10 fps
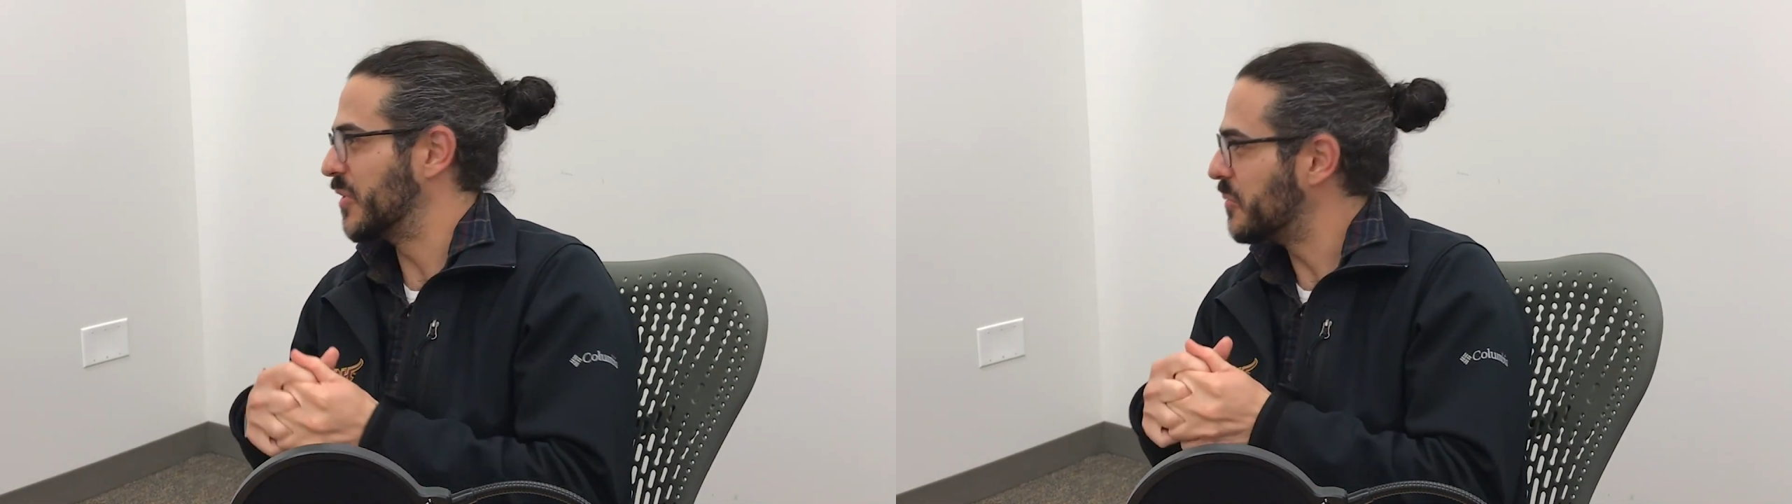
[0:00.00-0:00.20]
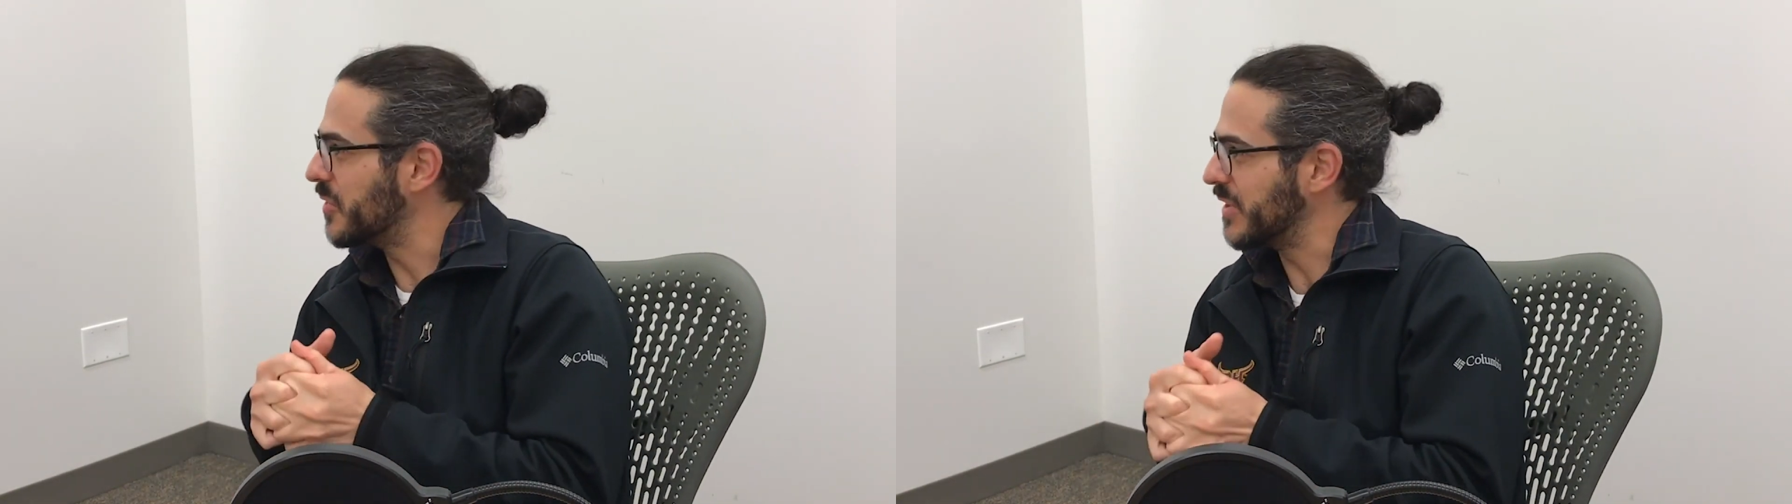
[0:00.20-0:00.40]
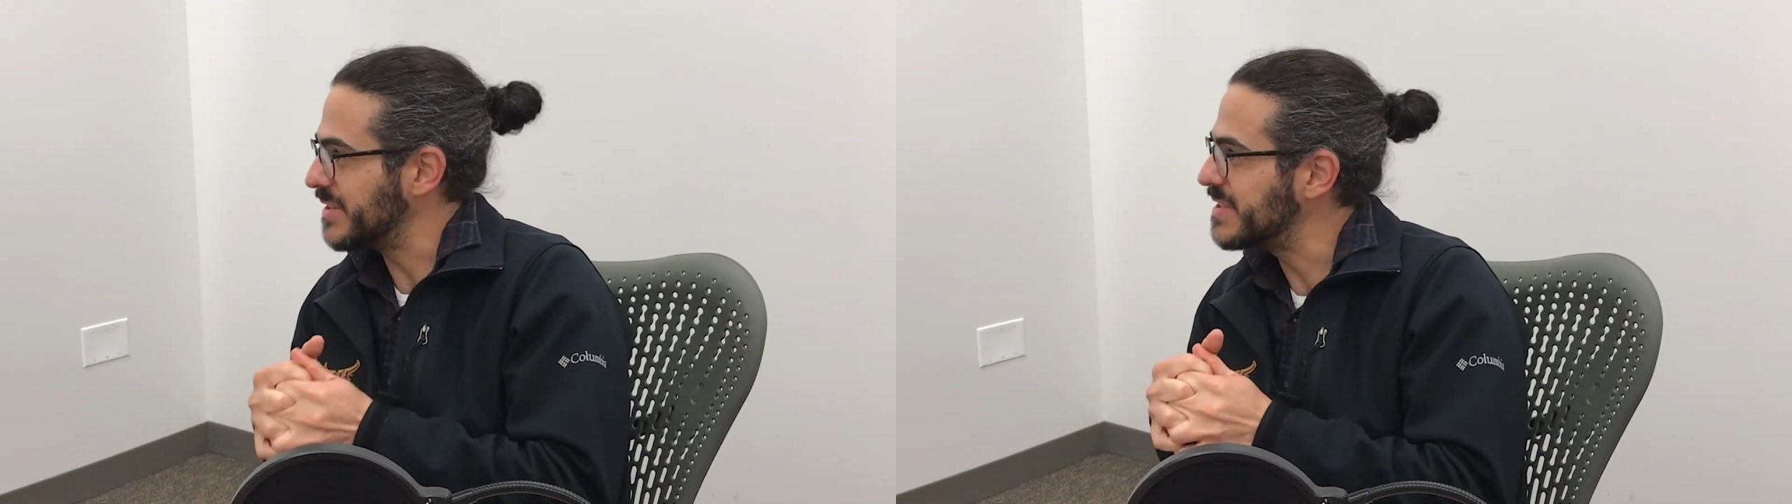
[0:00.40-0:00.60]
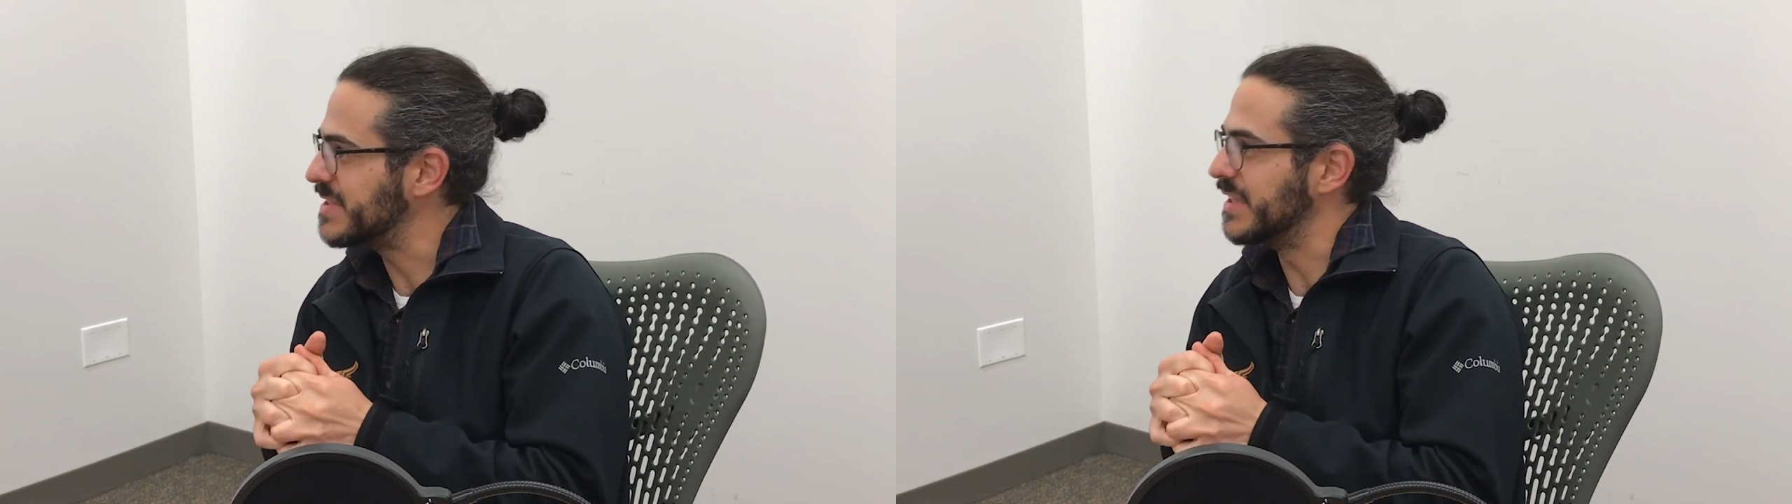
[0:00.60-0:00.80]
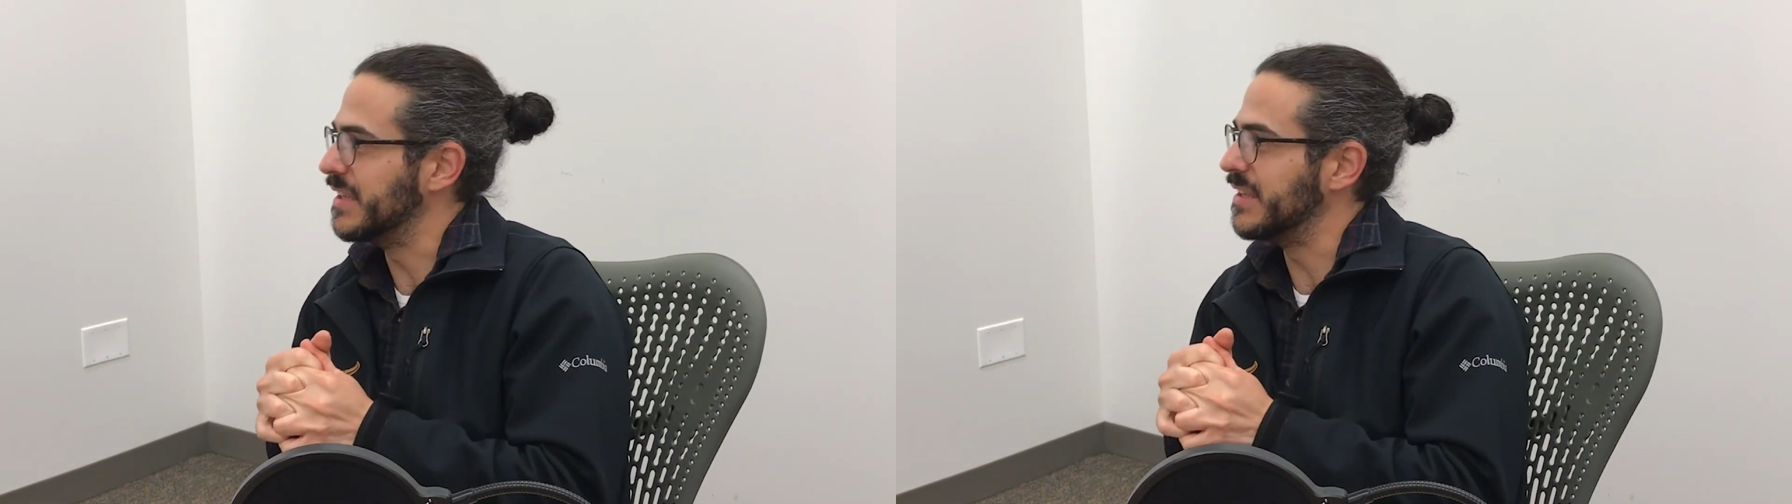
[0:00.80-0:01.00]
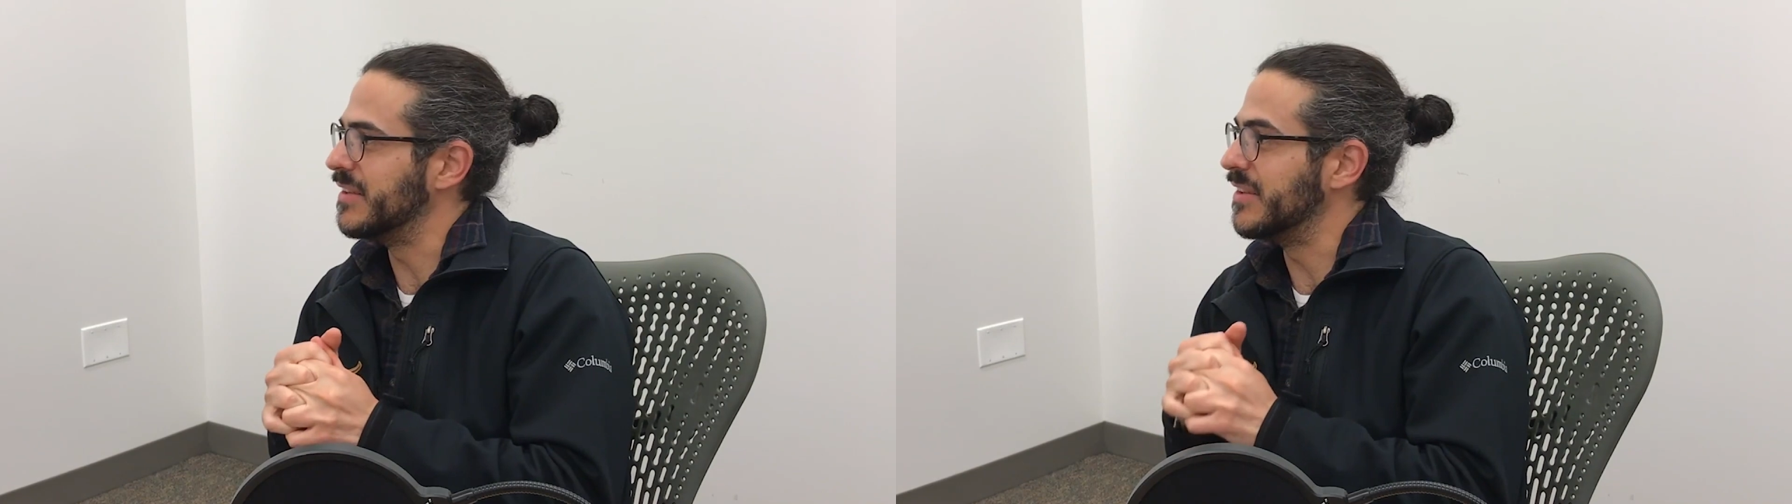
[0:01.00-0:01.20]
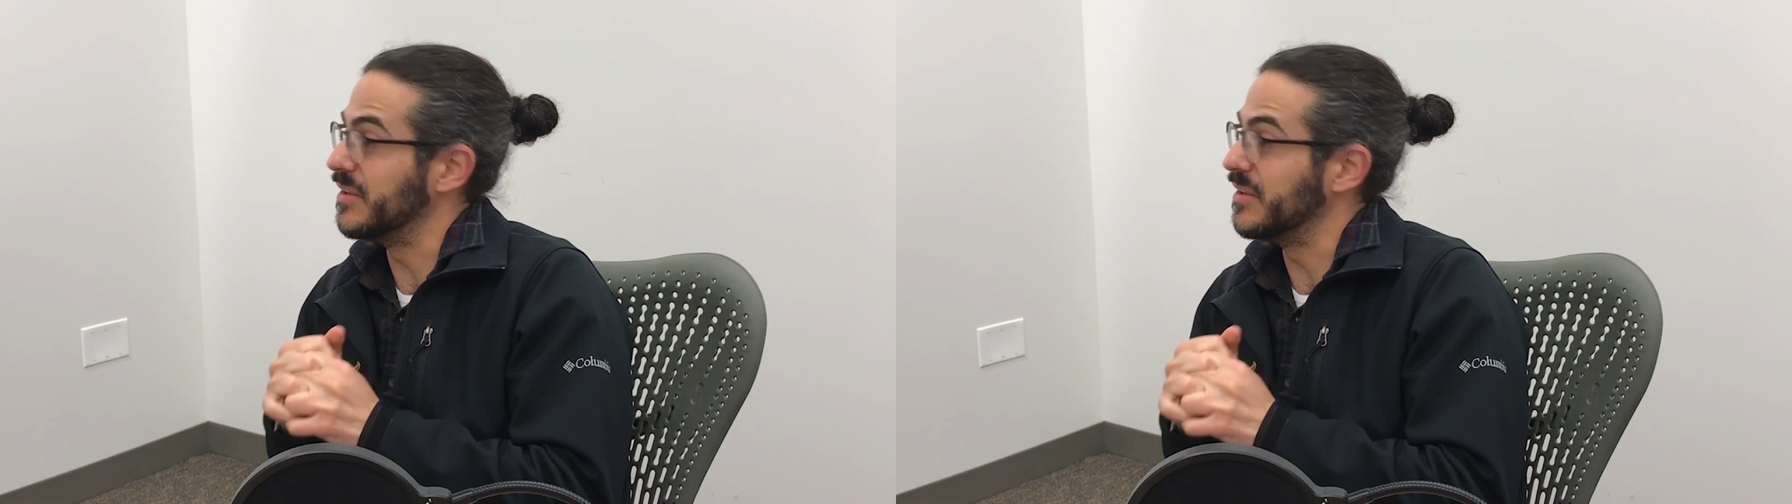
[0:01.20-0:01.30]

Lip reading: to don't really see